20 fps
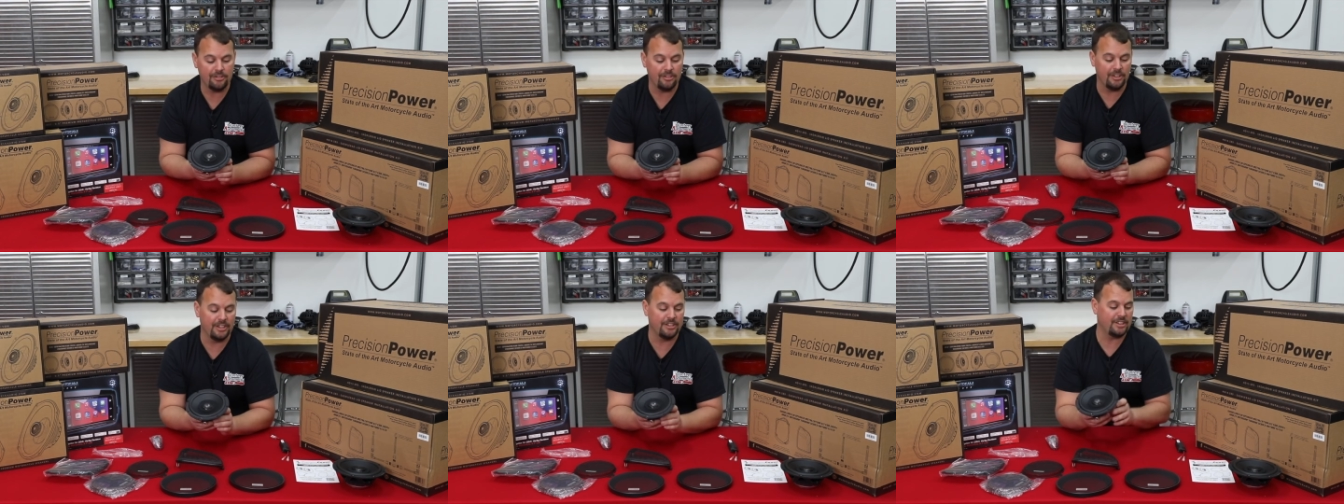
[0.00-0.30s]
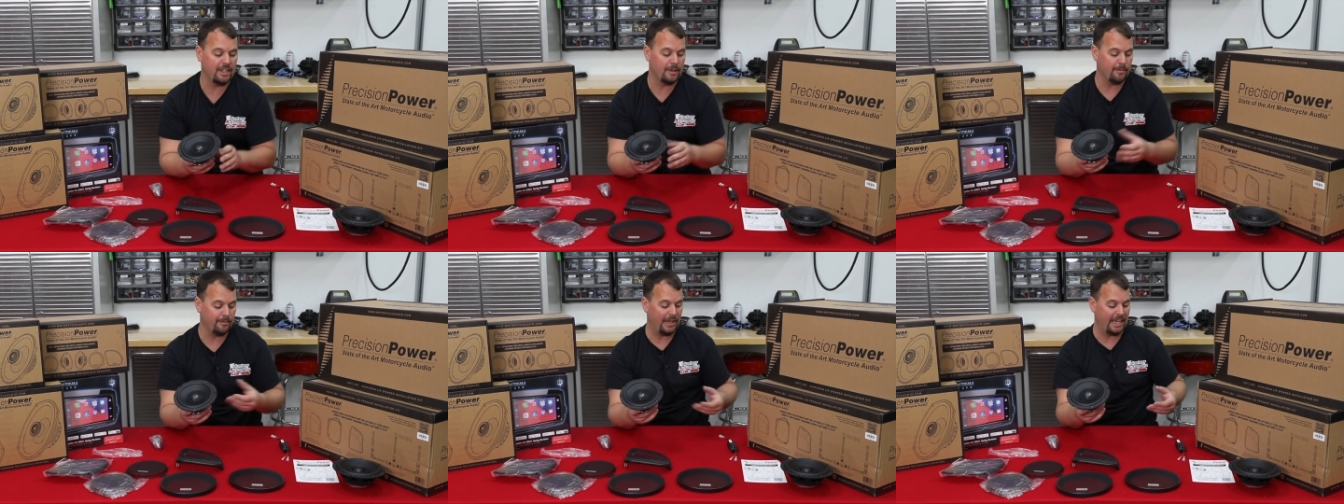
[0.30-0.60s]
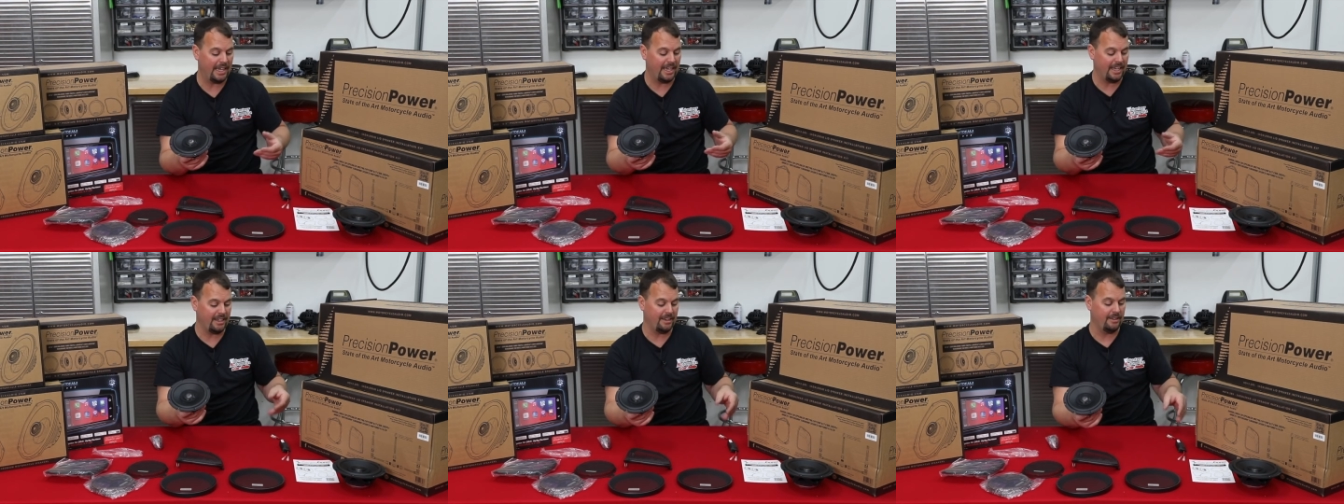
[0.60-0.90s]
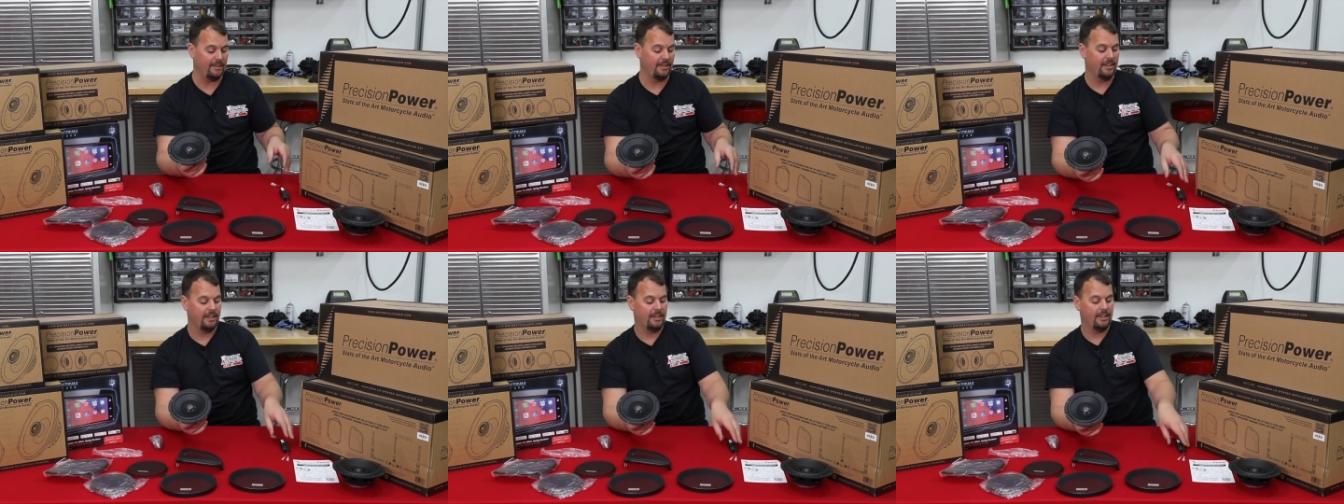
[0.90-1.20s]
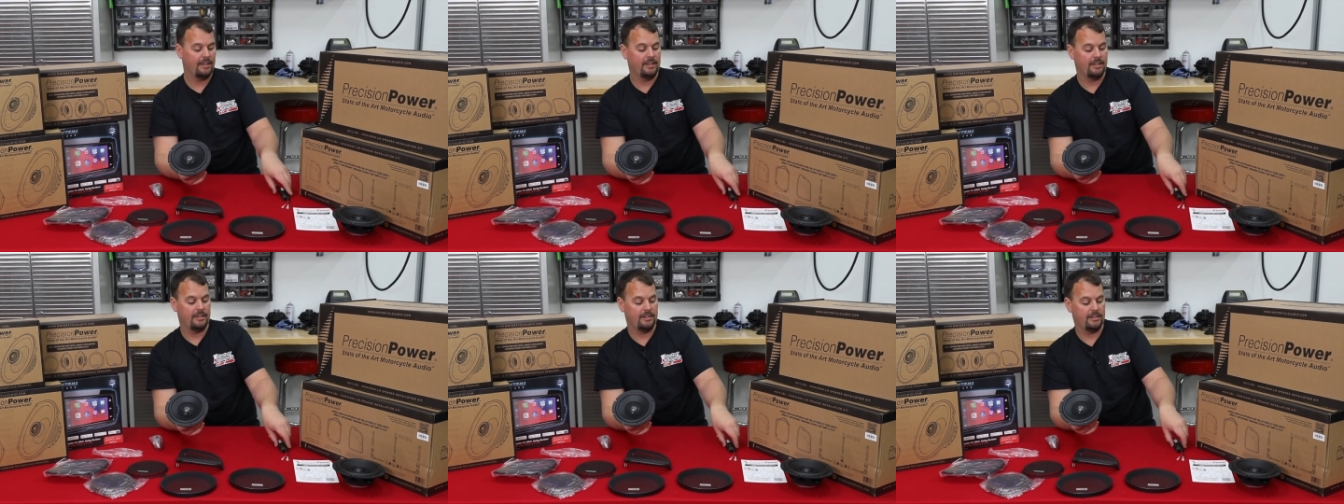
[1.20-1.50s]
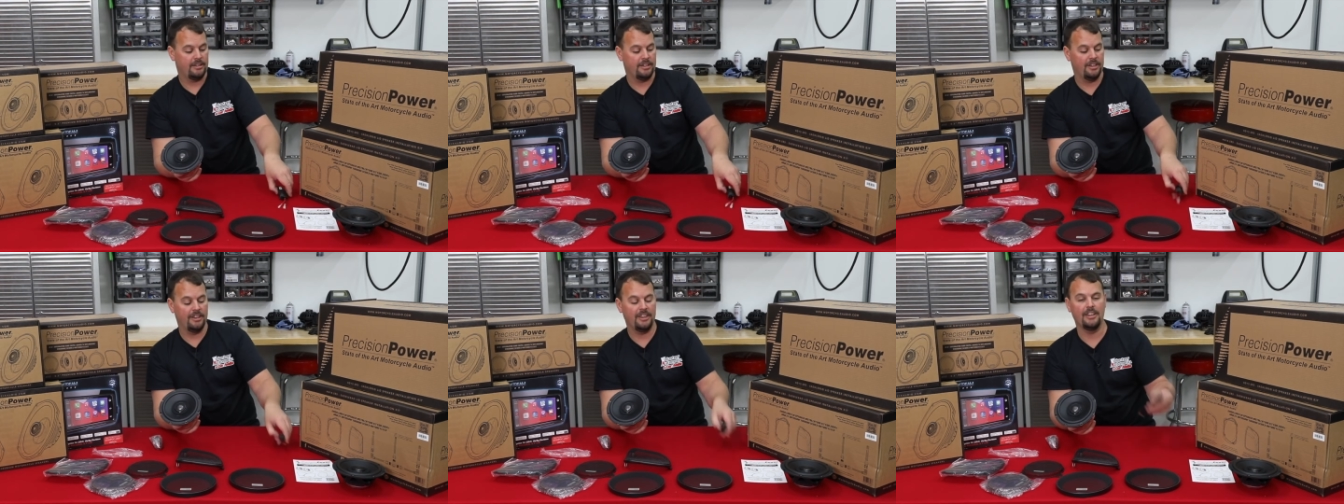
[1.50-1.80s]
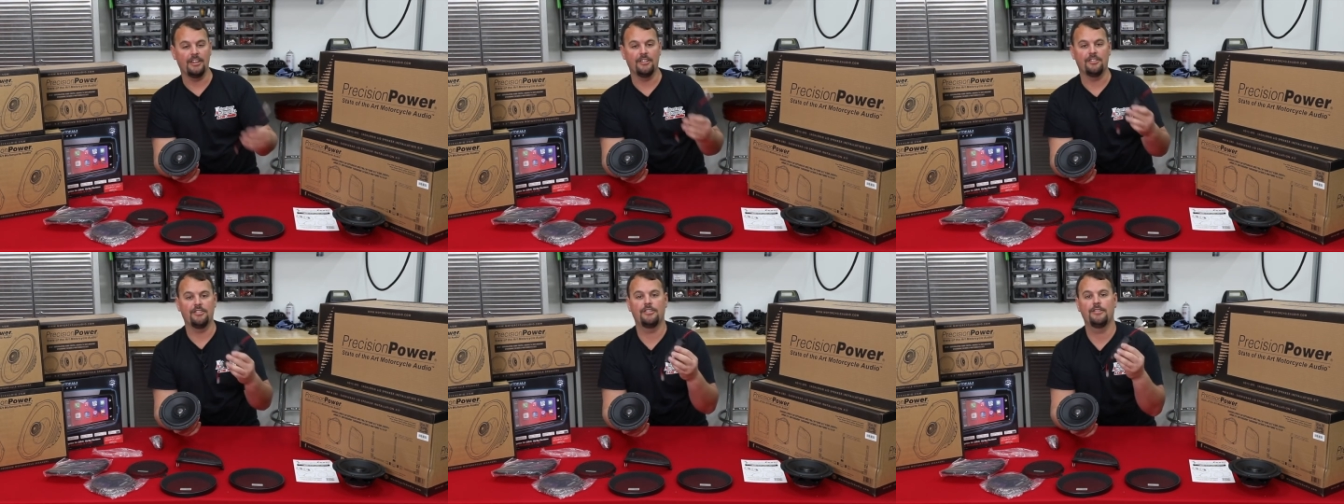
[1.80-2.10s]
So let's get back to
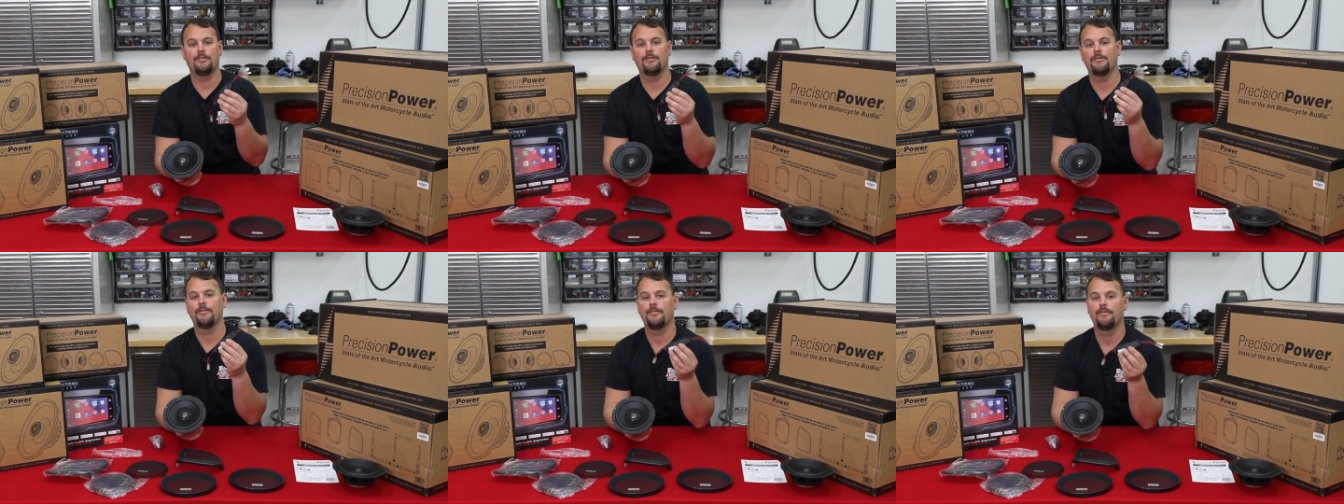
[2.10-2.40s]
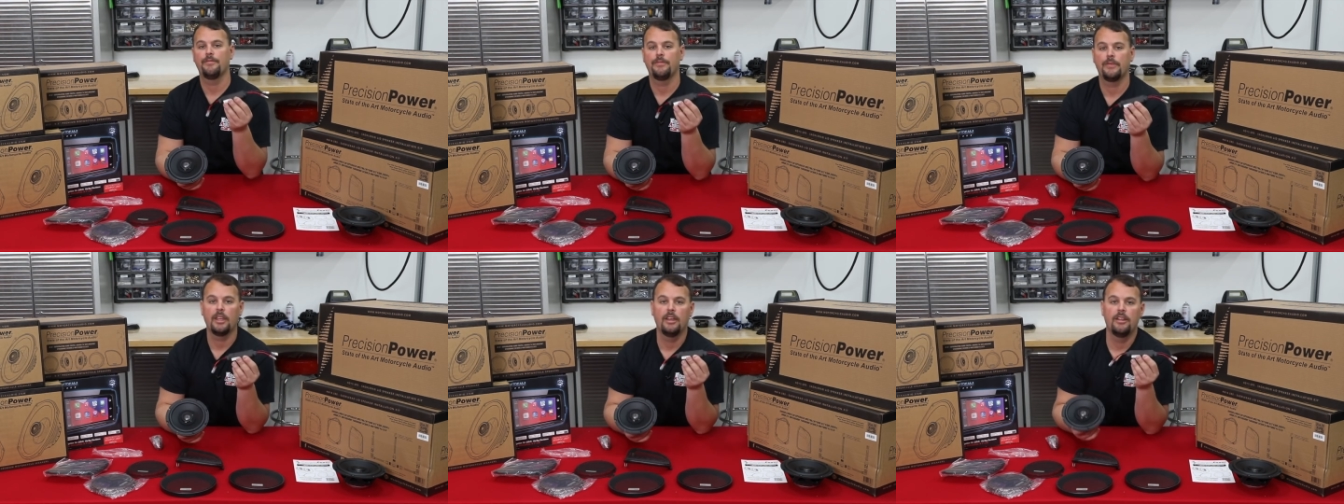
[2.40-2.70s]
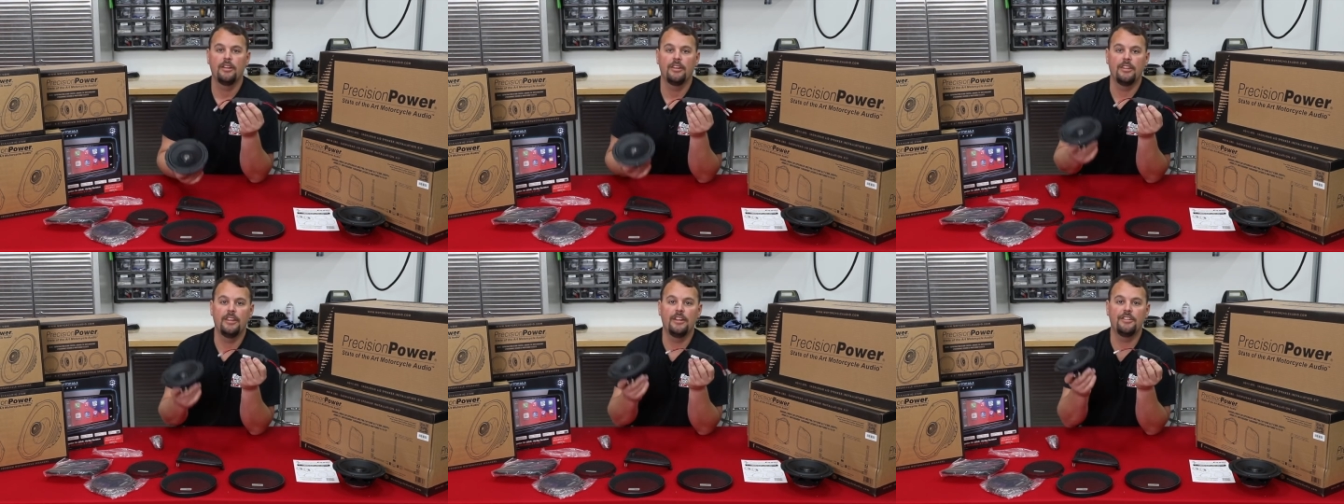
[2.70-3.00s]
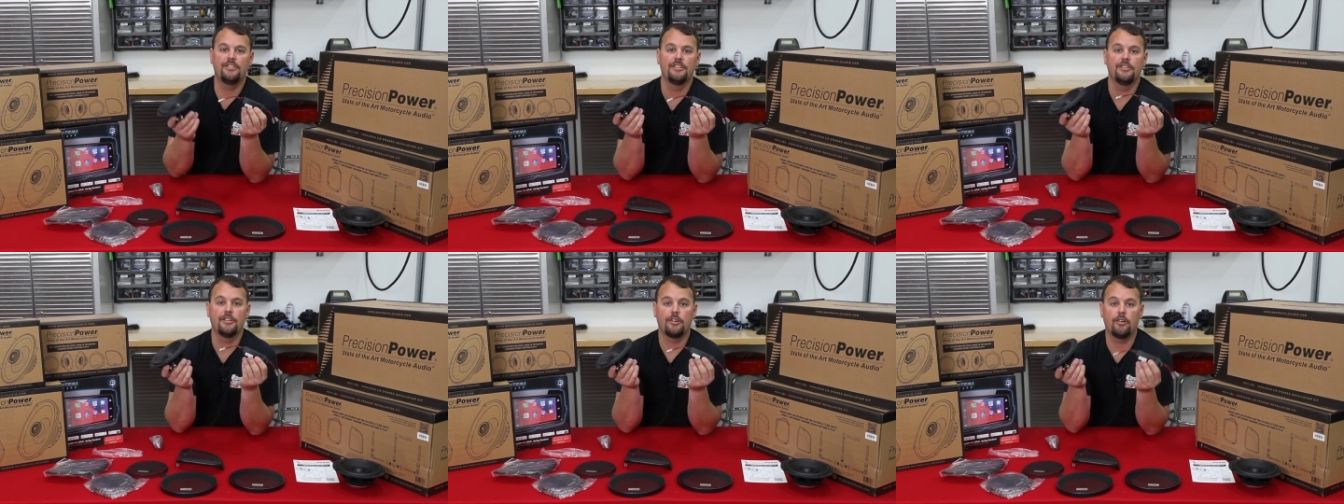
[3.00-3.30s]
this. This is a